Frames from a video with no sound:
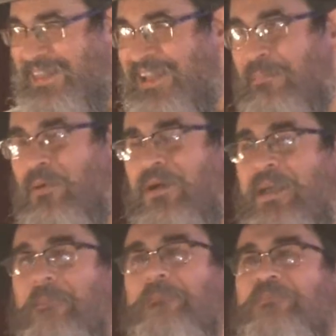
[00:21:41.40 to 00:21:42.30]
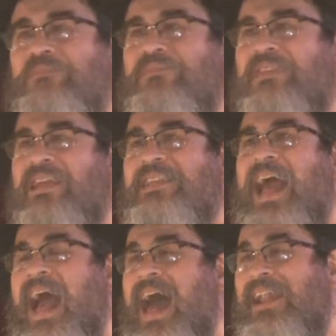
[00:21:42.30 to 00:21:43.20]
little boy. They
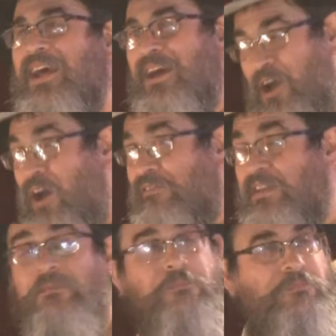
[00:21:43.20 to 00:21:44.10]
had an oven,